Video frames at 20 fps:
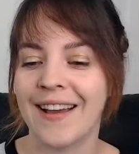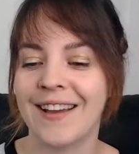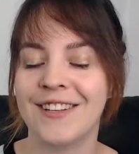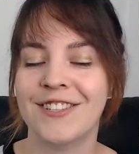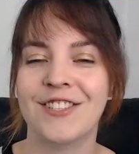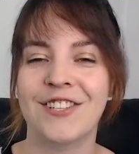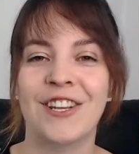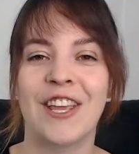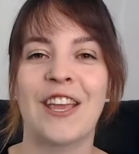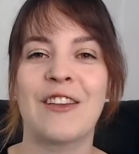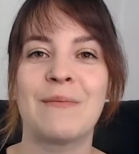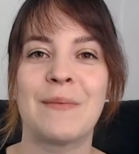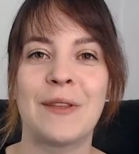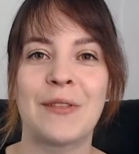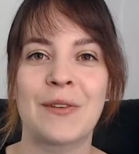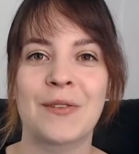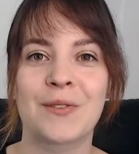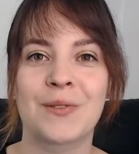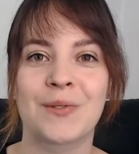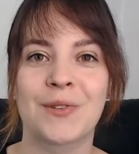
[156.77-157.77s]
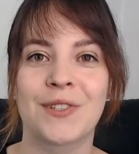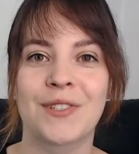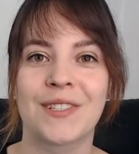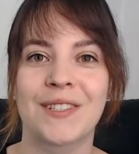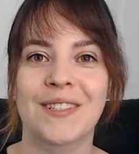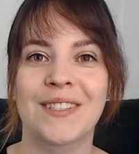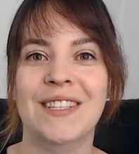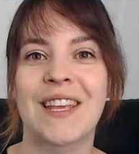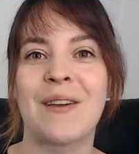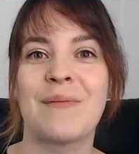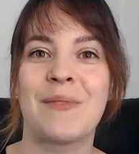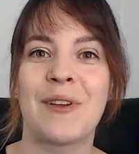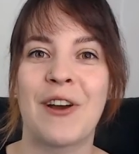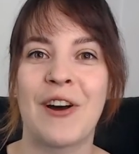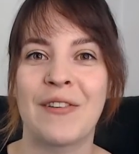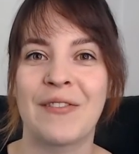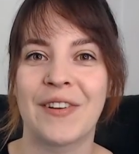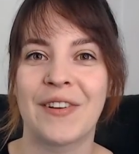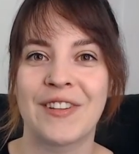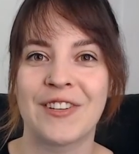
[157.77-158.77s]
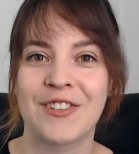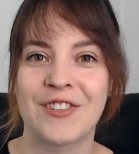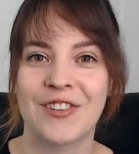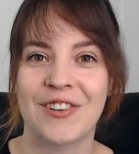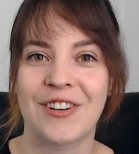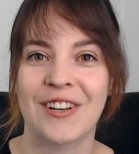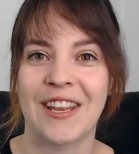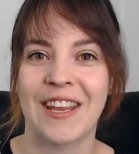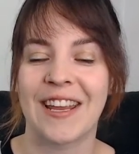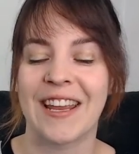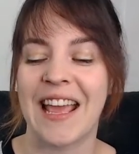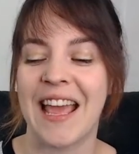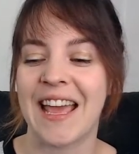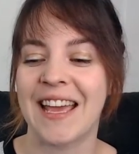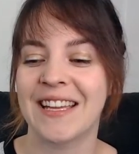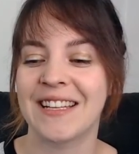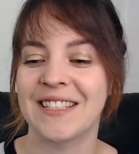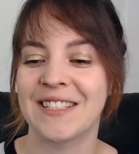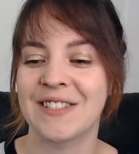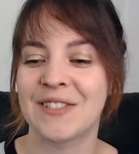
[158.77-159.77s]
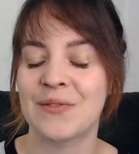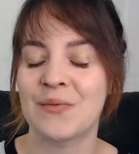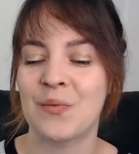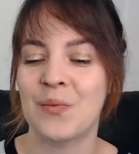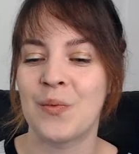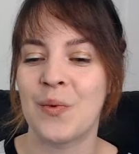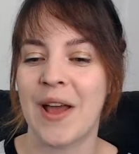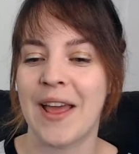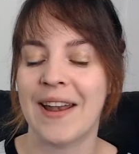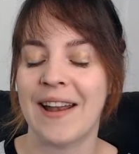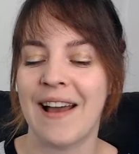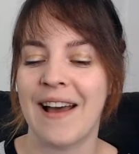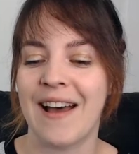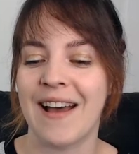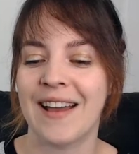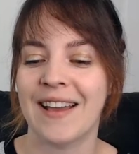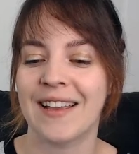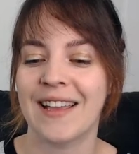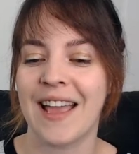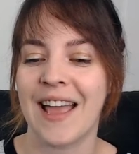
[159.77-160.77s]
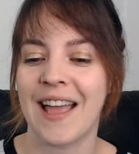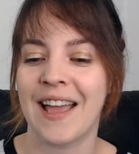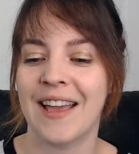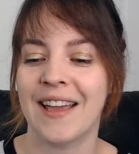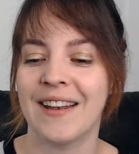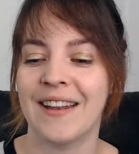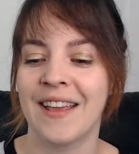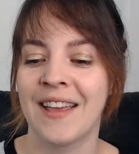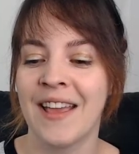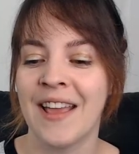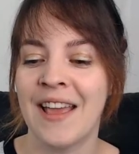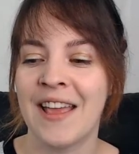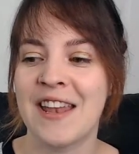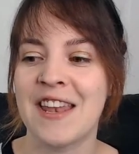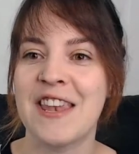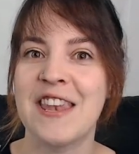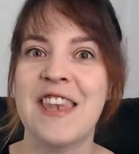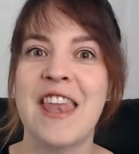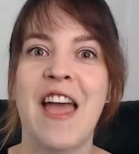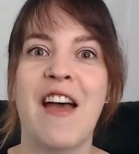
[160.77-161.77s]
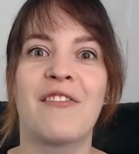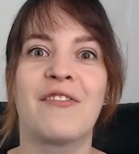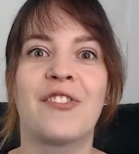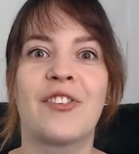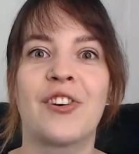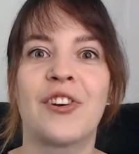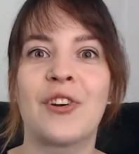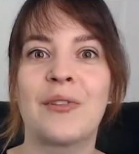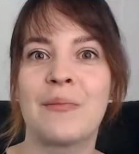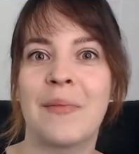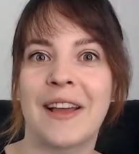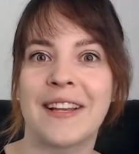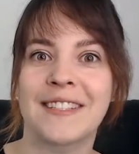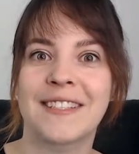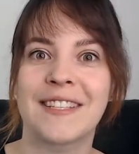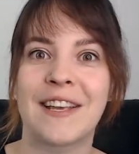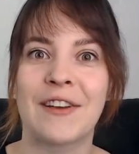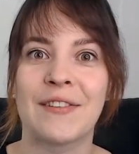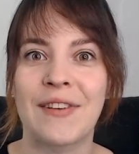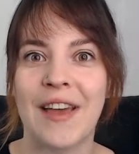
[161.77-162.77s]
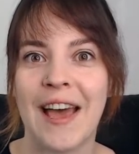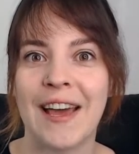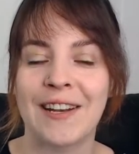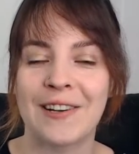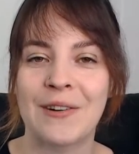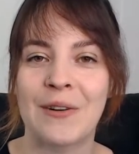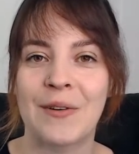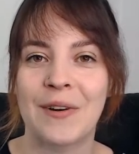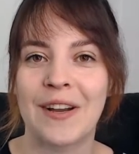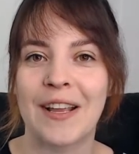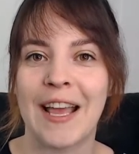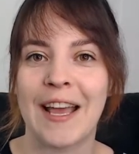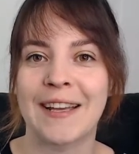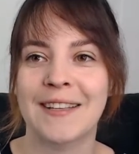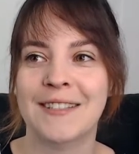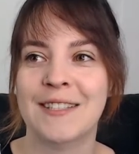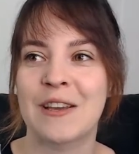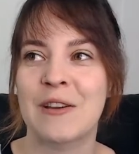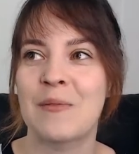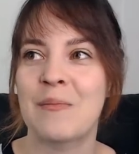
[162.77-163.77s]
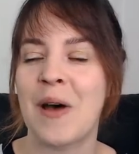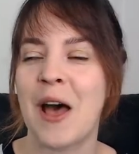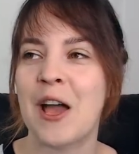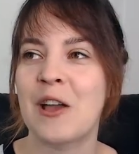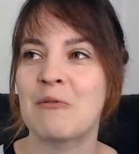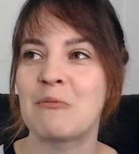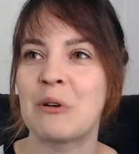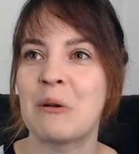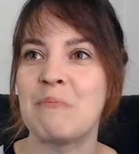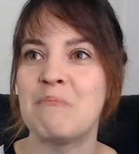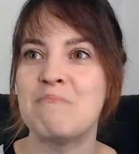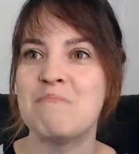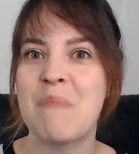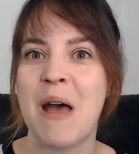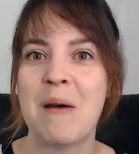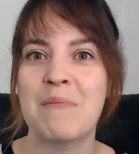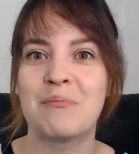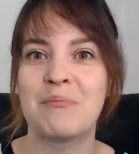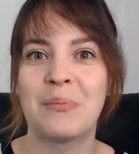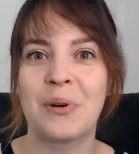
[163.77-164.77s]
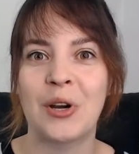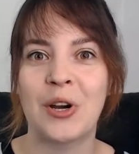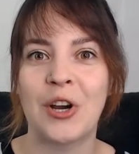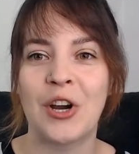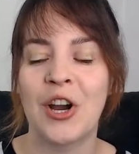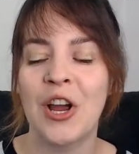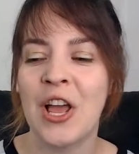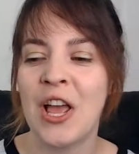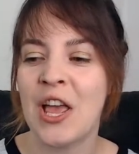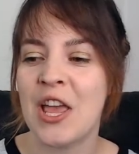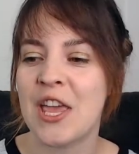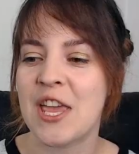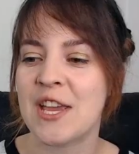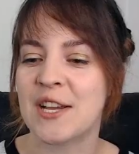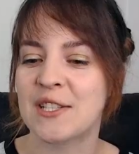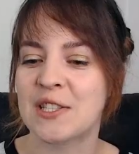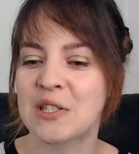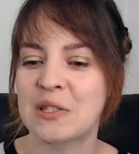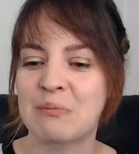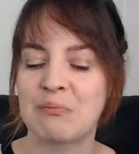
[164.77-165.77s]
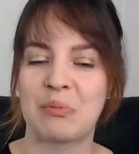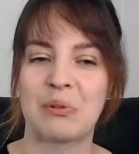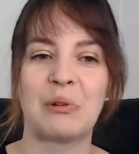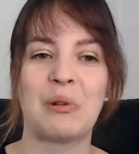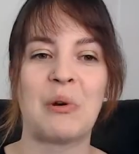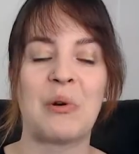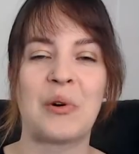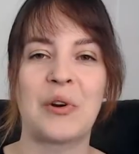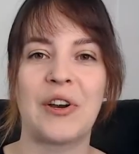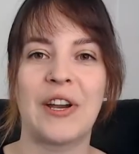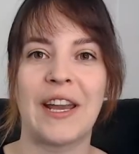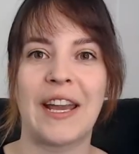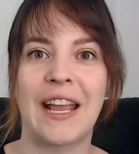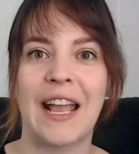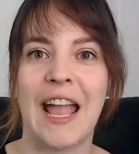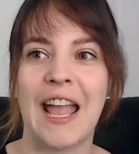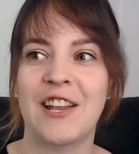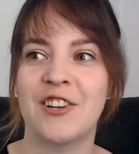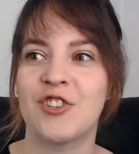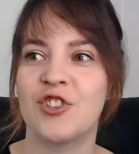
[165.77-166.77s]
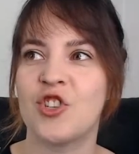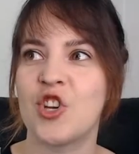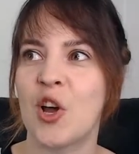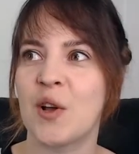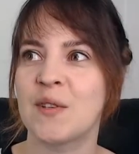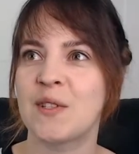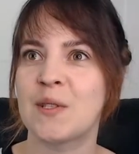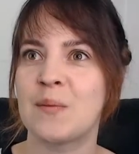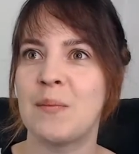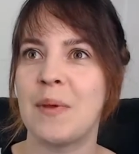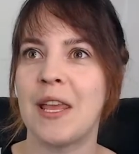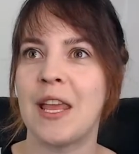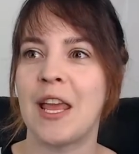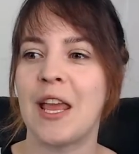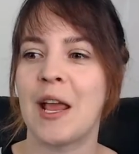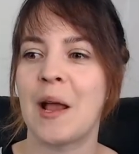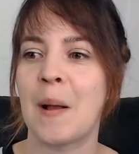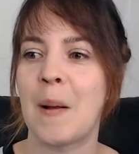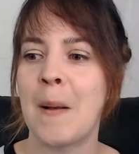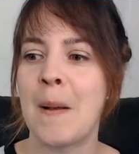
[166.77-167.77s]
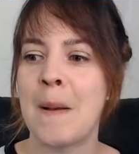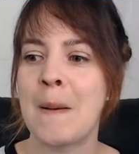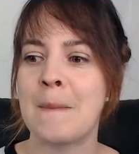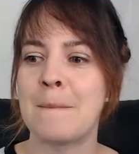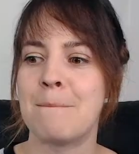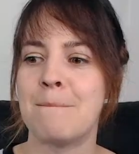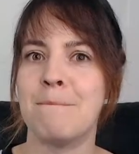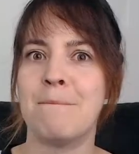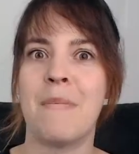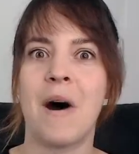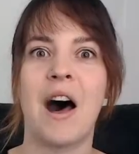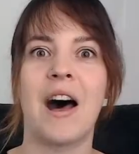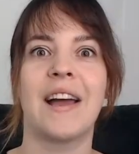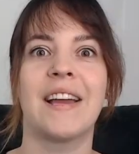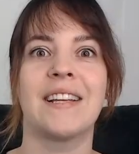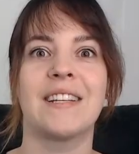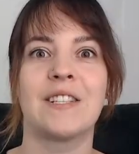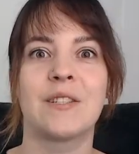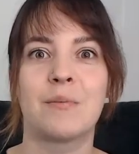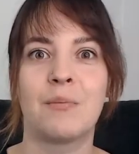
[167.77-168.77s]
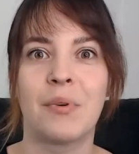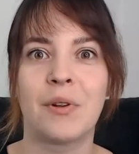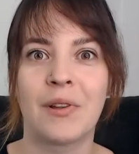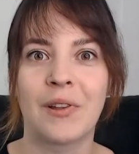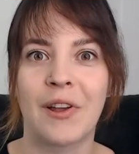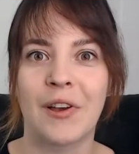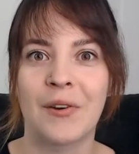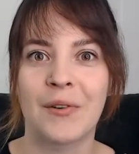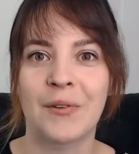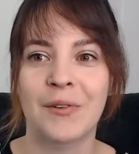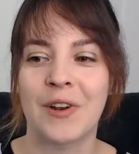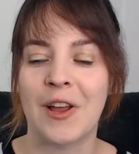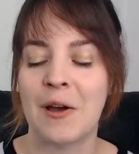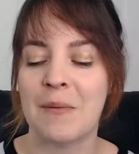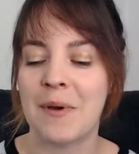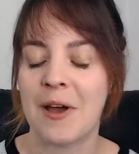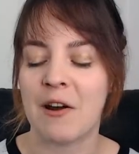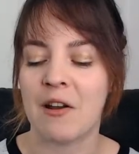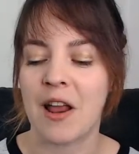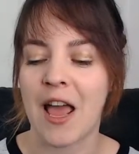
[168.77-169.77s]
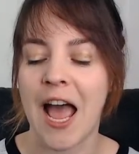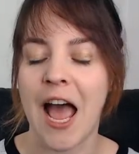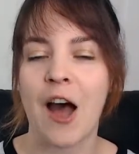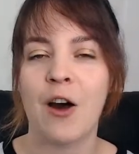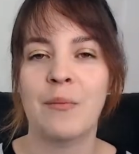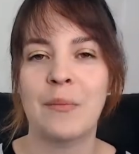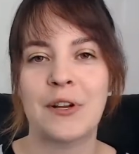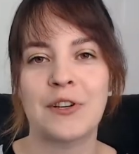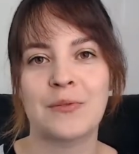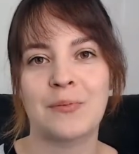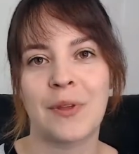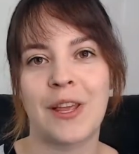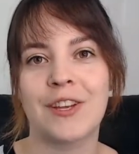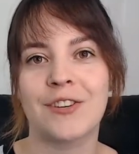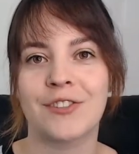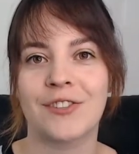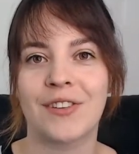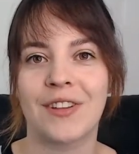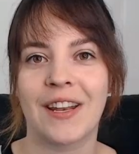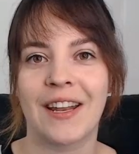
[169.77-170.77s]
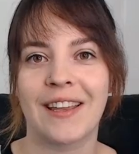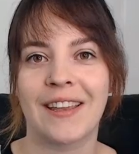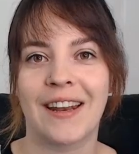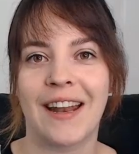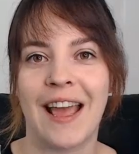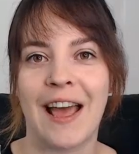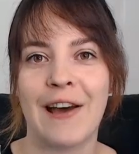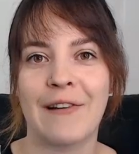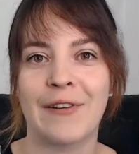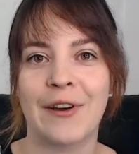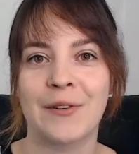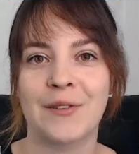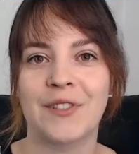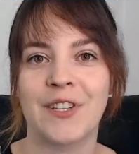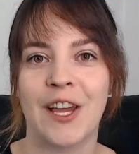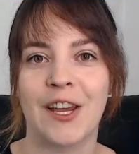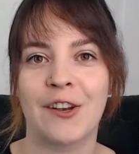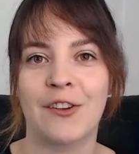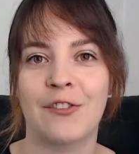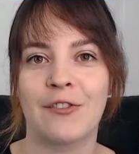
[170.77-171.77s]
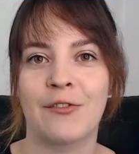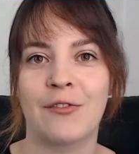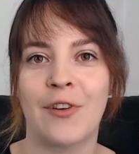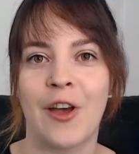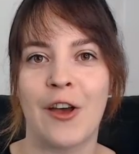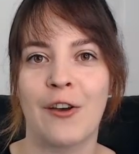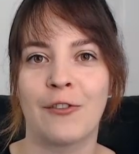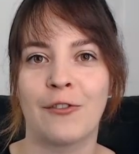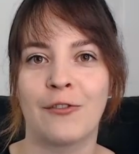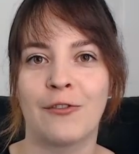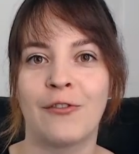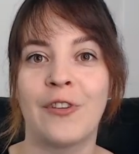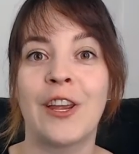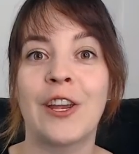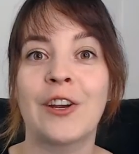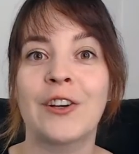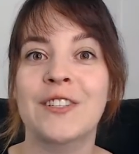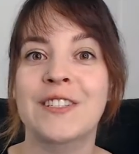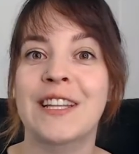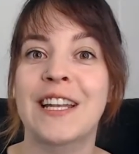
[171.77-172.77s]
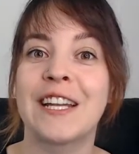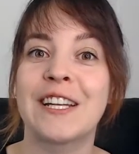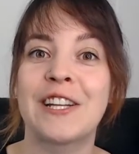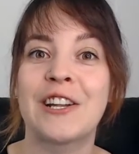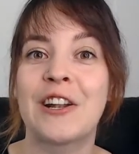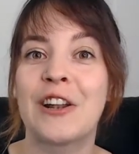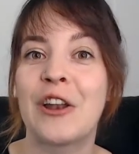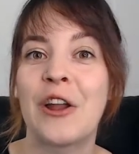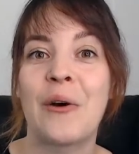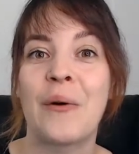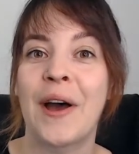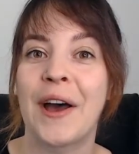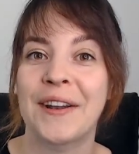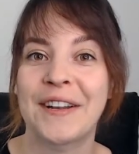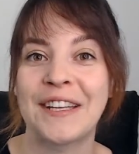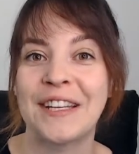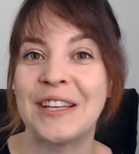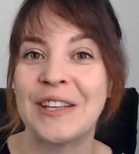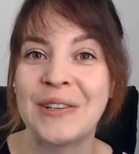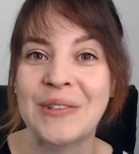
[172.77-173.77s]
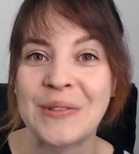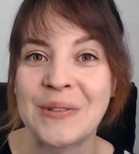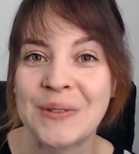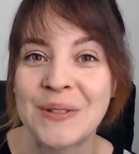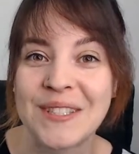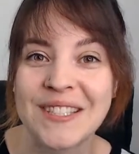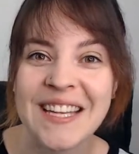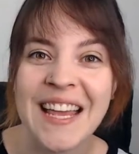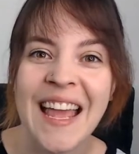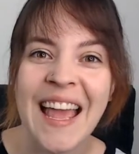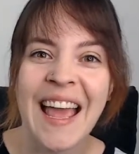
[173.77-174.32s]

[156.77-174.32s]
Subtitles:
She gave me those rules and set me off on the journey. And when I had never myself had an orgasm, I remember exploring and just being mind blown about how much pleasure that I could have outside of fingers that I didn't know how to use,